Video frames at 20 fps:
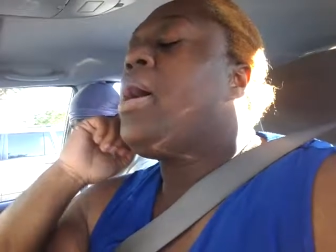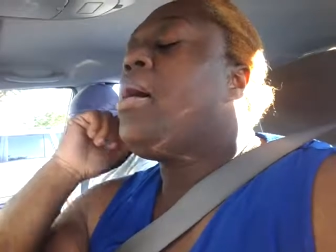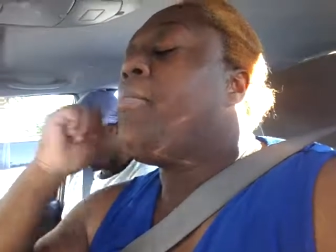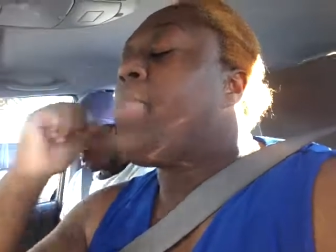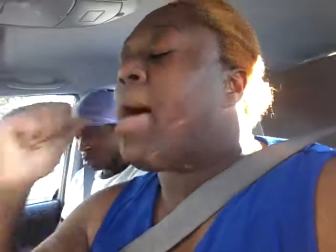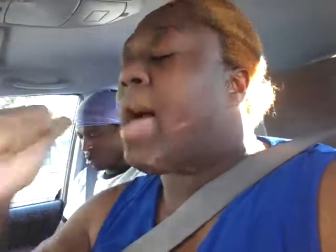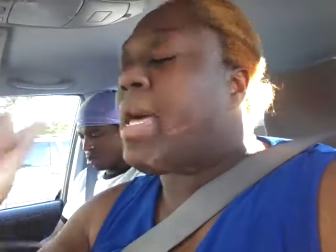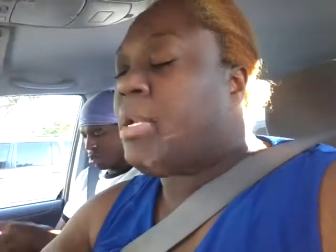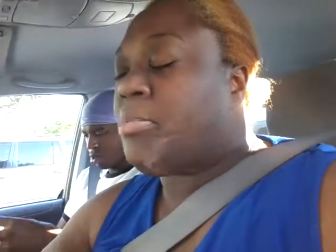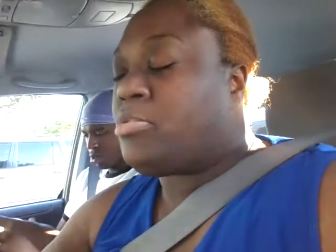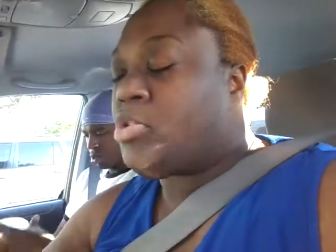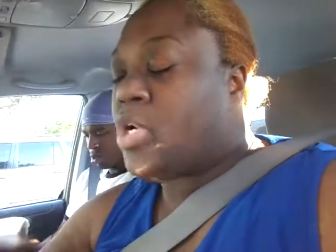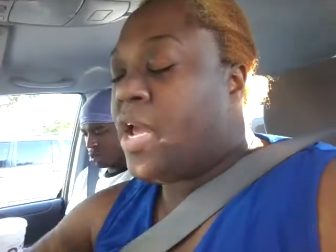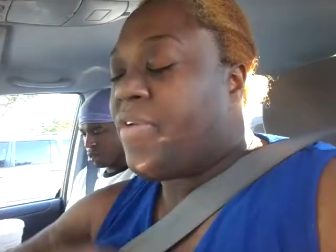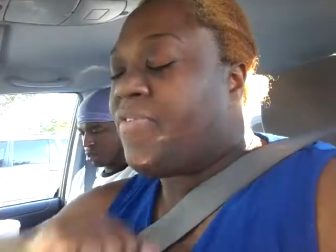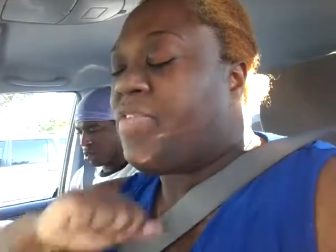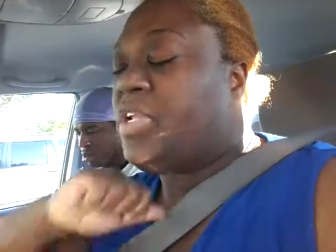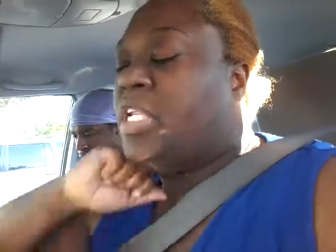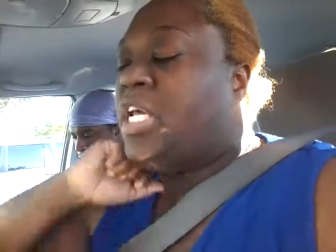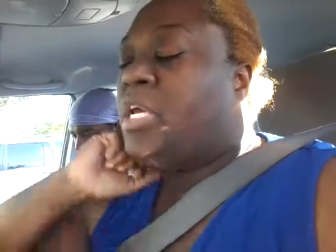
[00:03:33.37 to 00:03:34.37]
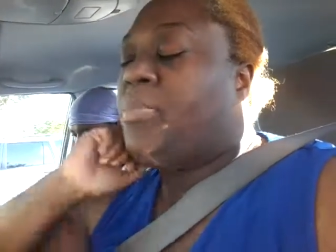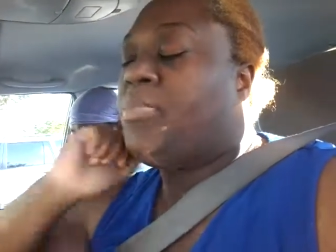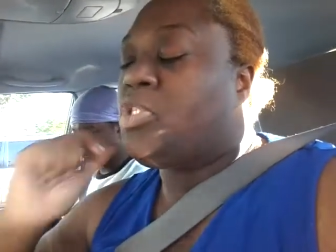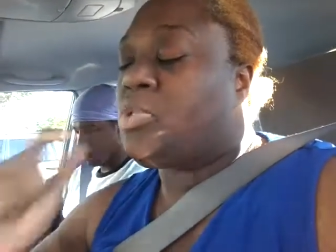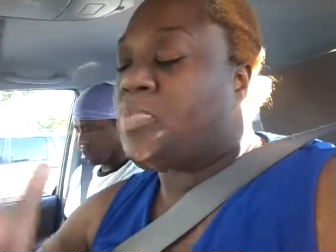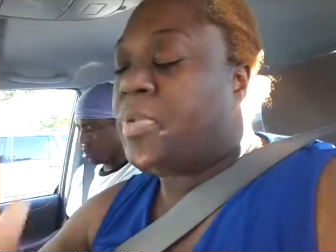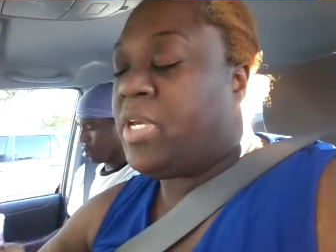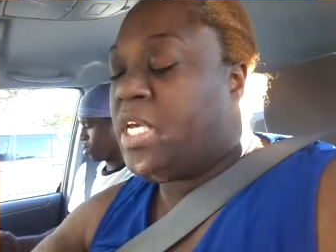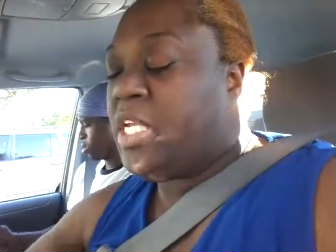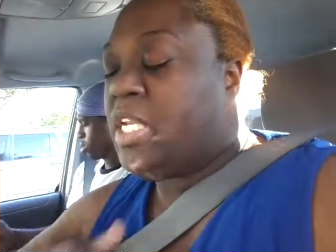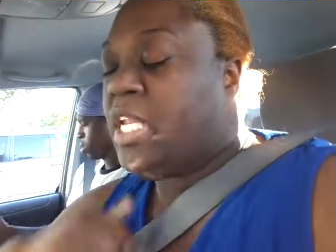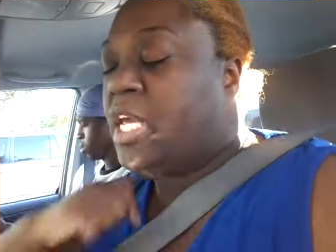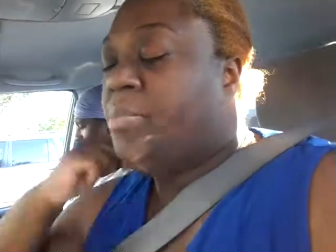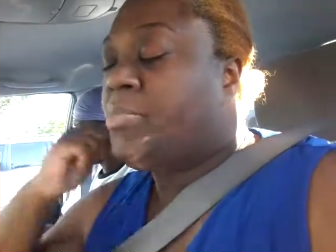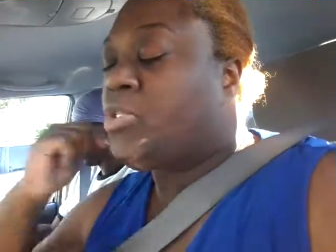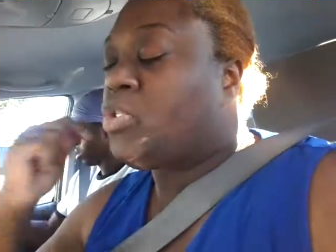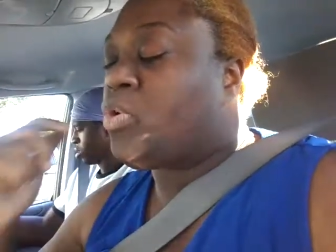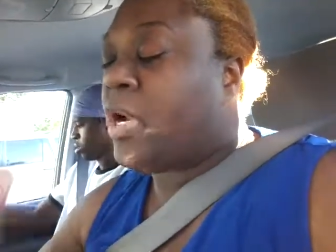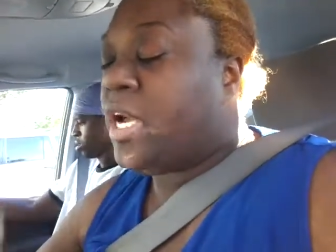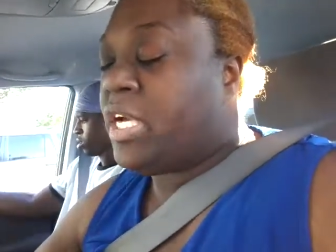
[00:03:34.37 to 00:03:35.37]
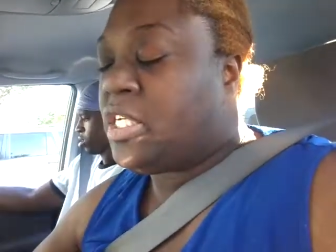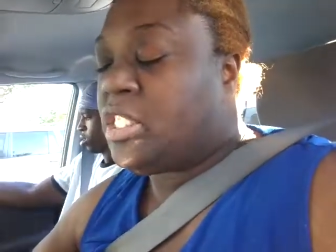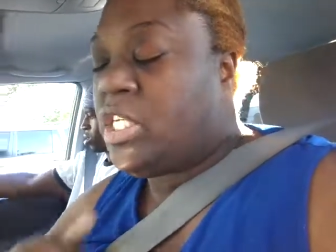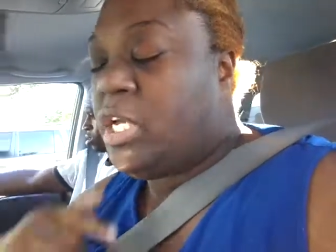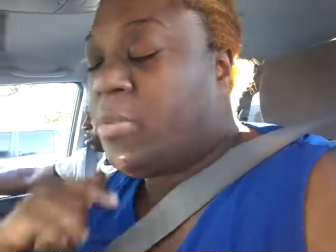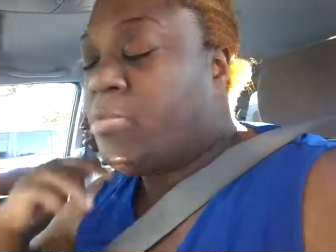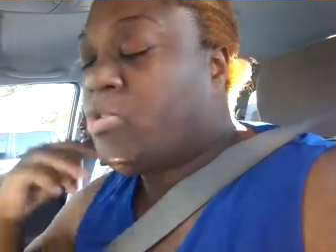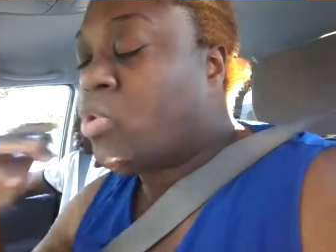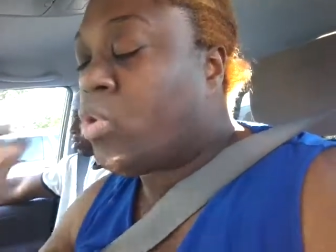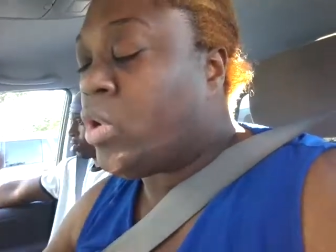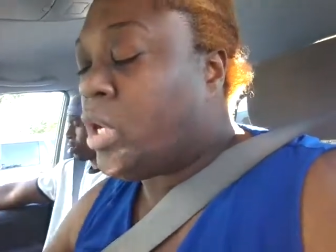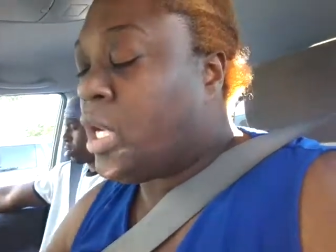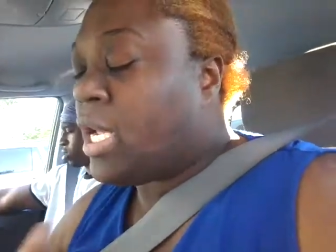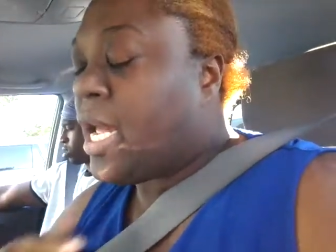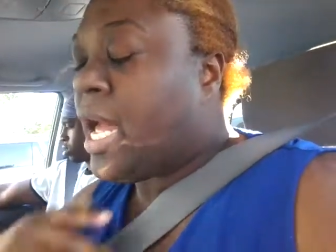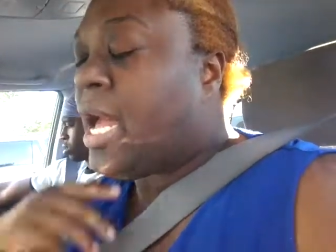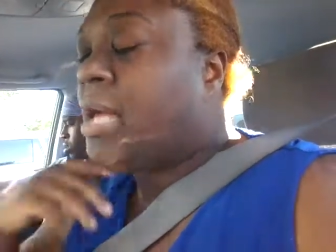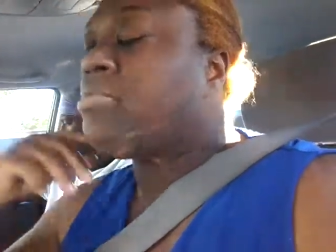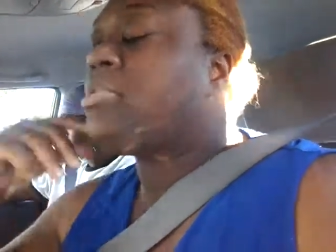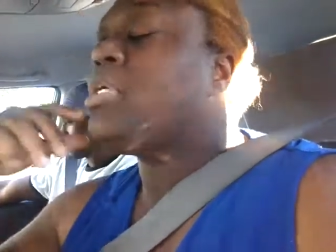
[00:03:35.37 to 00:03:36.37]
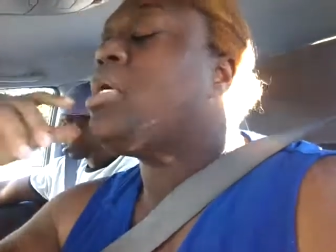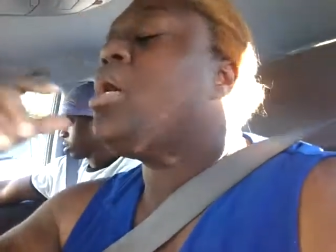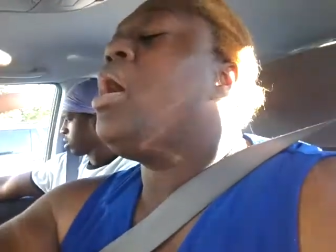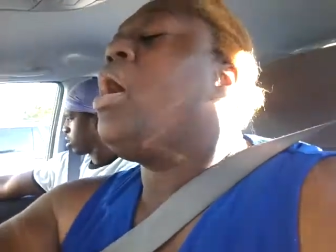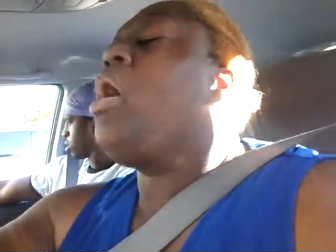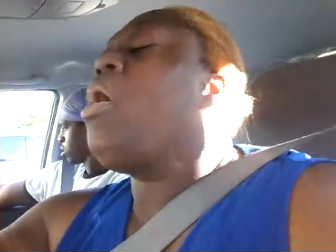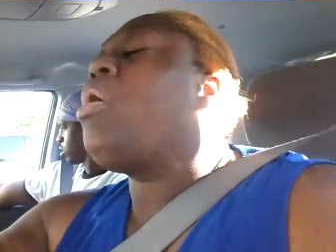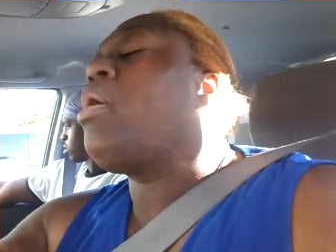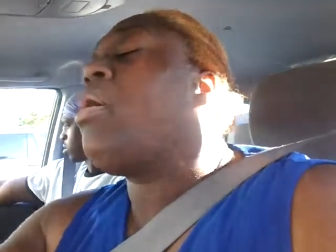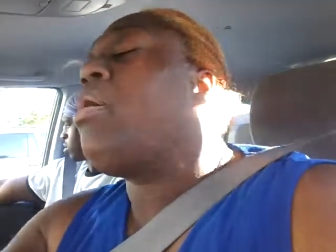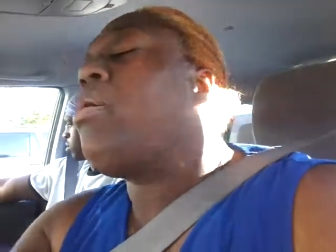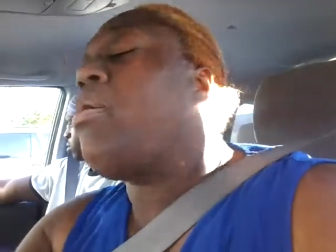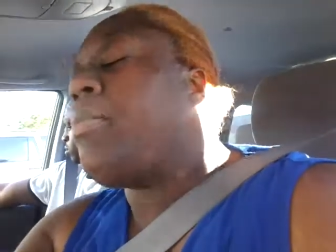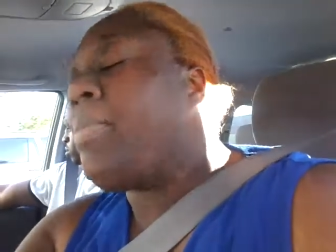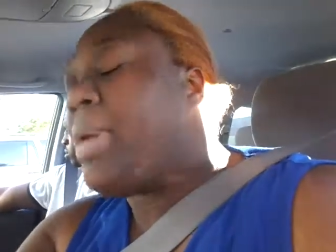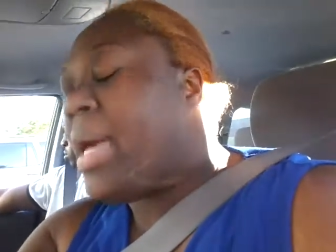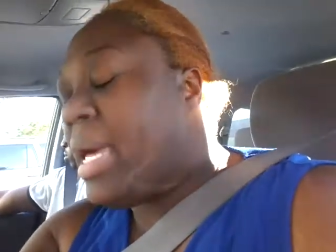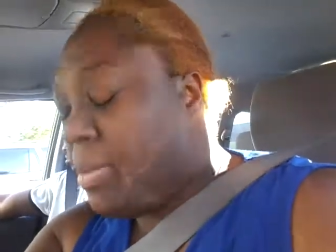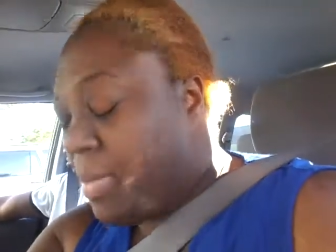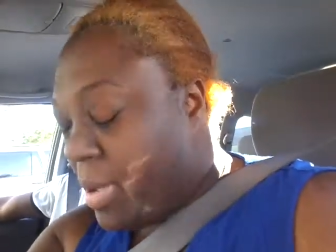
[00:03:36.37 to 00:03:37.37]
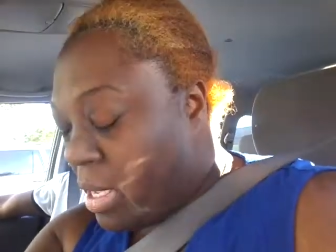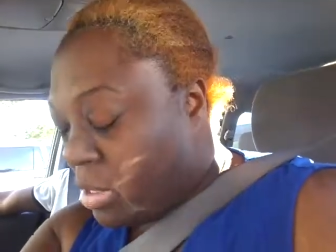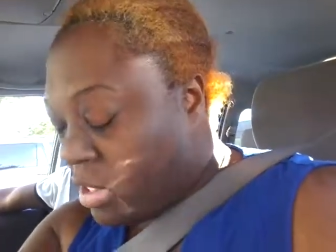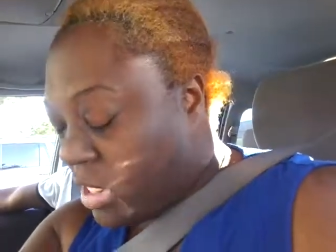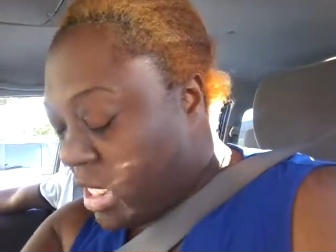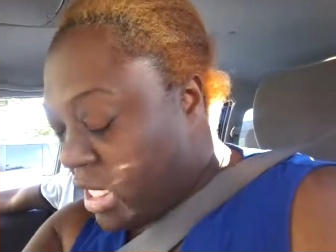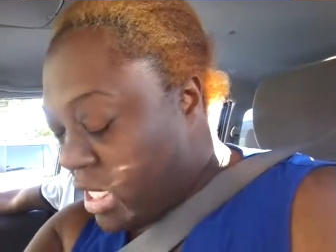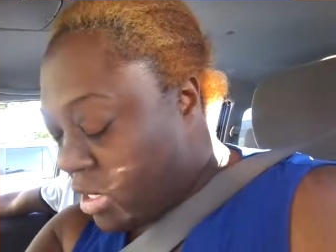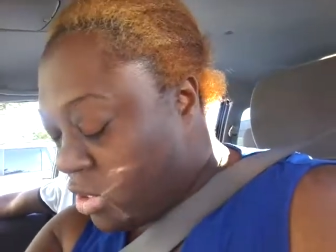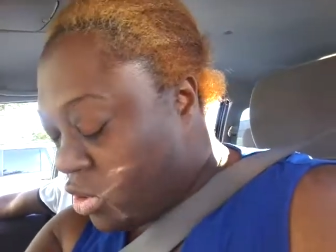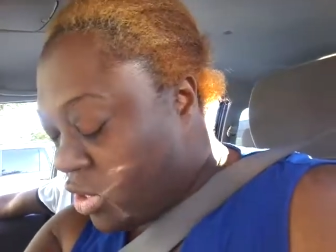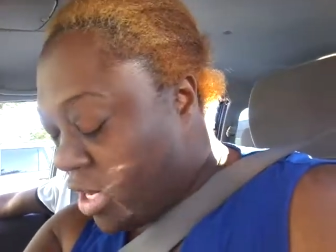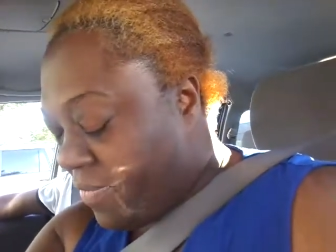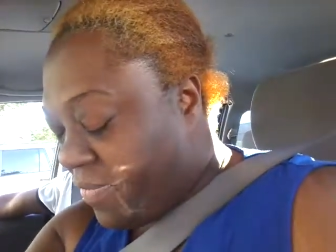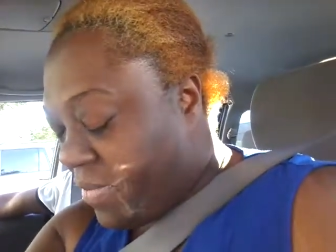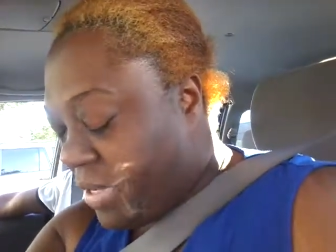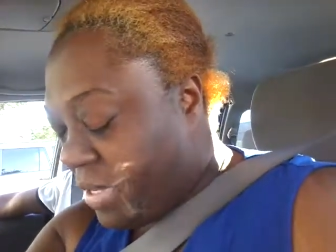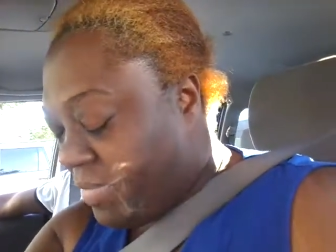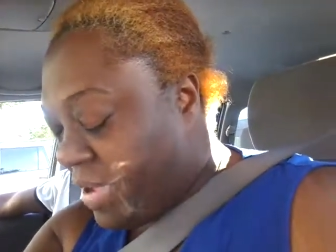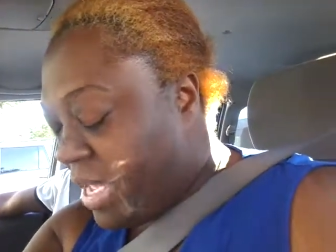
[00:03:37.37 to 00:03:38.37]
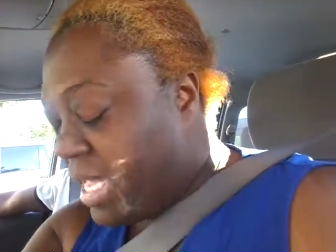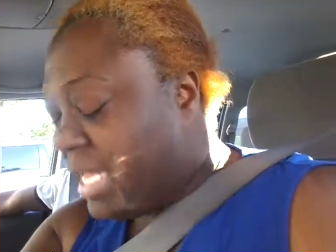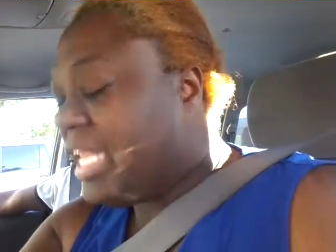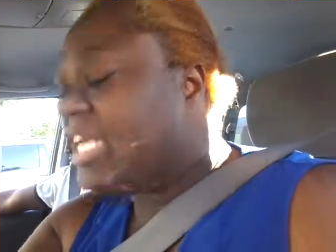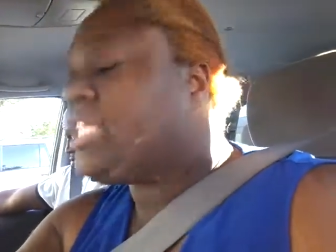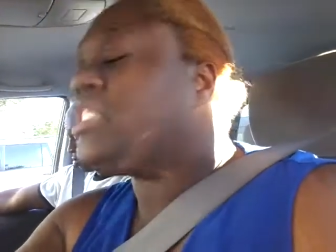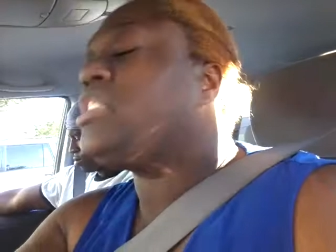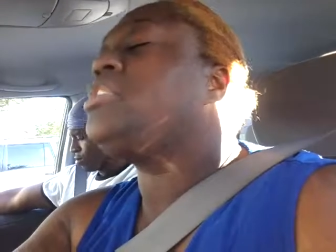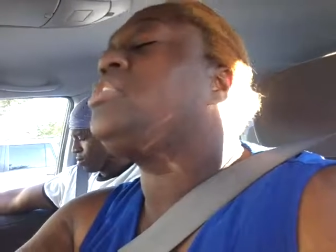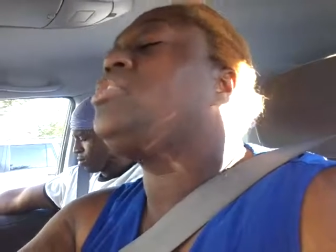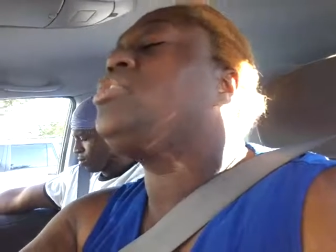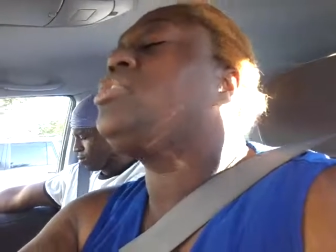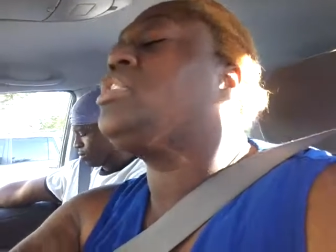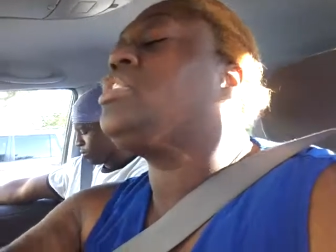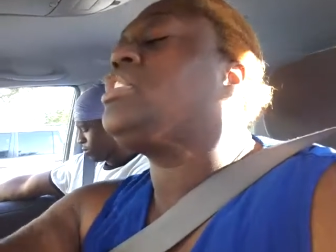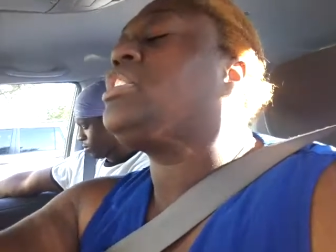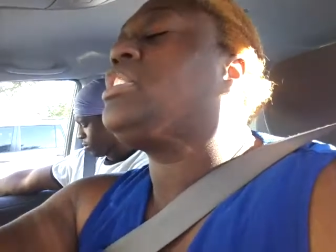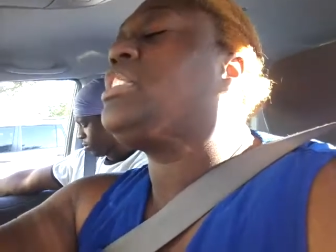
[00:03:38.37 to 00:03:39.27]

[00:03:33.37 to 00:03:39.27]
Bind up traffic, demons, speed, demons, crash, demons, crooked cops. Oh God, about about ticket traffic violations in Jesus'